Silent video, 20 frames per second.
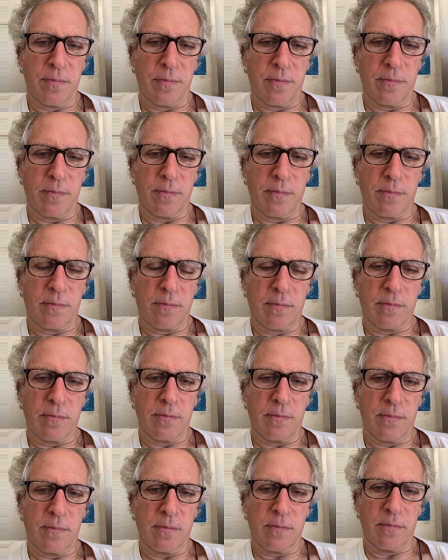
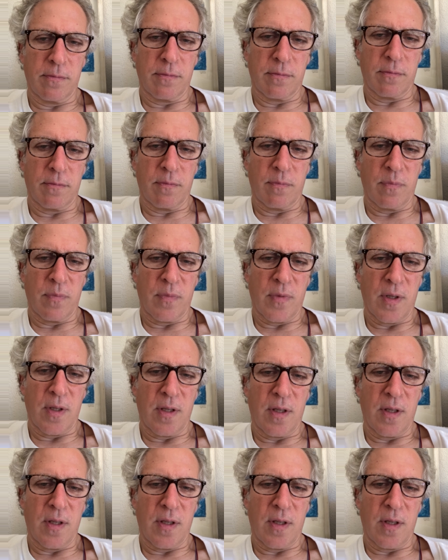[no speech]